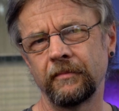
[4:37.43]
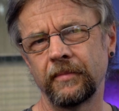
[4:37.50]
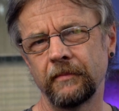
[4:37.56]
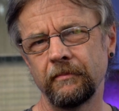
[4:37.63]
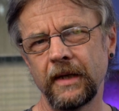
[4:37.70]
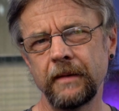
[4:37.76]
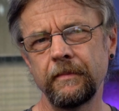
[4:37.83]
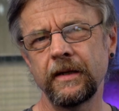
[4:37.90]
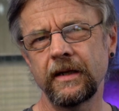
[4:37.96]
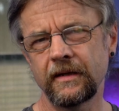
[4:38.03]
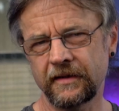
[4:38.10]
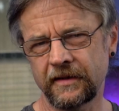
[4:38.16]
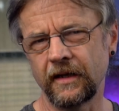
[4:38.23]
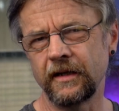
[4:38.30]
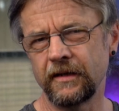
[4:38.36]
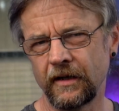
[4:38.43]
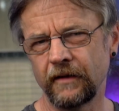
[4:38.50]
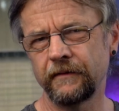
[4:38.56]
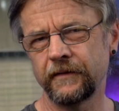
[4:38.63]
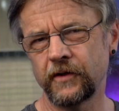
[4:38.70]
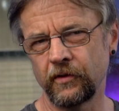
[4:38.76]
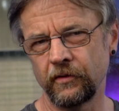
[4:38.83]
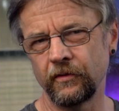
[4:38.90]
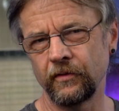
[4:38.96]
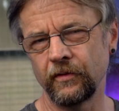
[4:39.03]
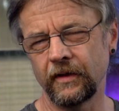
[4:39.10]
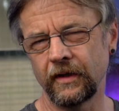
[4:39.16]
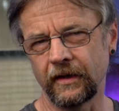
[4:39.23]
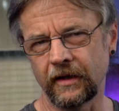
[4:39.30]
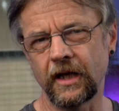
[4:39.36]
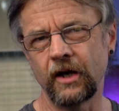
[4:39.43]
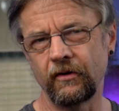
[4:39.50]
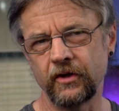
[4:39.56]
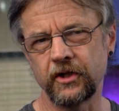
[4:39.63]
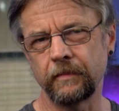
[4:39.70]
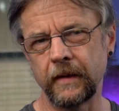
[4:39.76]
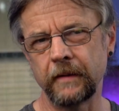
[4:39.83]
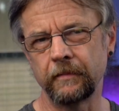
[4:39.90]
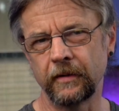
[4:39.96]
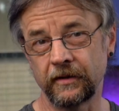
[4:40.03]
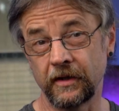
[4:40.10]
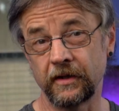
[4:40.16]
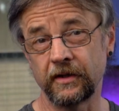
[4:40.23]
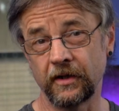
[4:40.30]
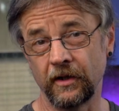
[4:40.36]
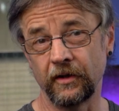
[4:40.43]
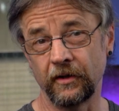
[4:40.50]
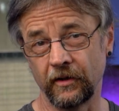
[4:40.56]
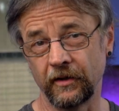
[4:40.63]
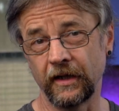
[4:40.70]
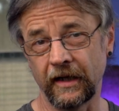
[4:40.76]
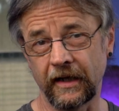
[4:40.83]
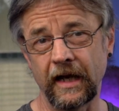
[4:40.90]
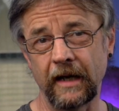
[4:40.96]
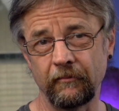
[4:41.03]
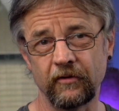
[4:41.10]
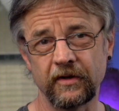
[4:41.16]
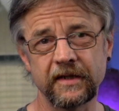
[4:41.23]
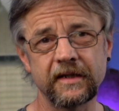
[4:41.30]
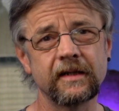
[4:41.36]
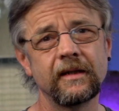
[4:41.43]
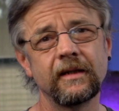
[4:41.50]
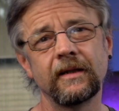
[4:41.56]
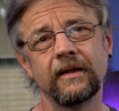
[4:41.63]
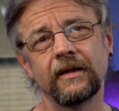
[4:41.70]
but maybe it's enough to encourage people to turn on their cameras.